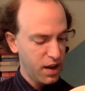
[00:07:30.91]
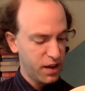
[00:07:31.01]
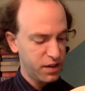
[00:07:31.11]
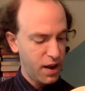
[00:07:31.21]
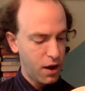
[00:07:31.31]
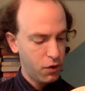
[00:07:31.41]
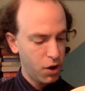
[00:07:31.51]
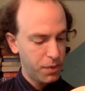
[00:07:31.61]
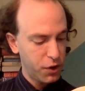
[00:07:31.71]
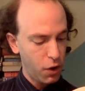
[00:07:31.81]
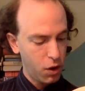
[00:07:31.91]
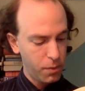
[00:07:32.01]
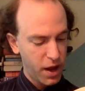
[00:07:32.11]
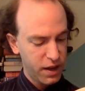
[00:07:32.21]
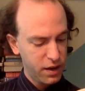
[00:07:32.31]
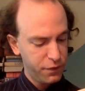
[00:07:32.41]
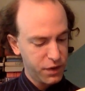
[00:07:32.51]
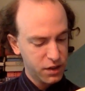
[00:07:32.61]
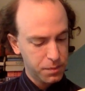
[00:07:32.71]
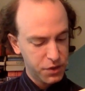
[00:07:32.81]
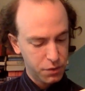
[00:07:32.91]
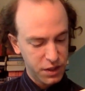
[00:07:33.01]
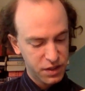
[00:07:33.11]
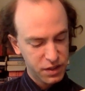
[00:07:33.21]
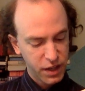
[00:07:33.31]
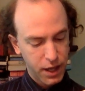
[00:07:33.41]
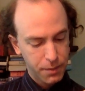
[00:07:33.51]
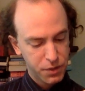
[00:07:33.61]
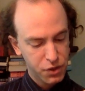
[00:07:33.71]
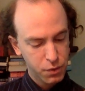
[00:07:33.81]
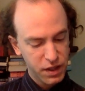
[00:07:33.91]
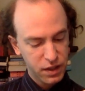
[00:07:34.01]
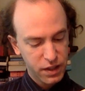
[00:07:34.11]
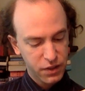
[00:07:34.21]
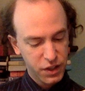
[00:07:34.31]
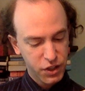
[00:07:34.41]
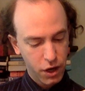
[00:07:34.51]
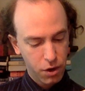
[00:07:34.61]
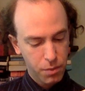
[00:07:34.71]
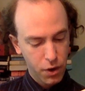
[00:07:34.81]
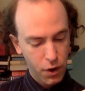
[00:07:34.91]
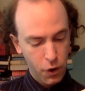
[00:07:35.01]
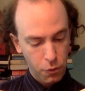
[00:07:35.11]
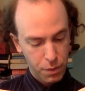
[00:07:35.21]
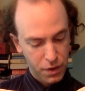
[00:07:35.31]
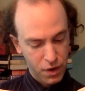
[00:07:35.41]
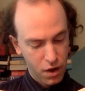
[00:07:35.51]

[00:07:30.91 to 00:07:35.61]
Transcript: And now, amid all my infinite miseries, came sweetly the cherub Hope,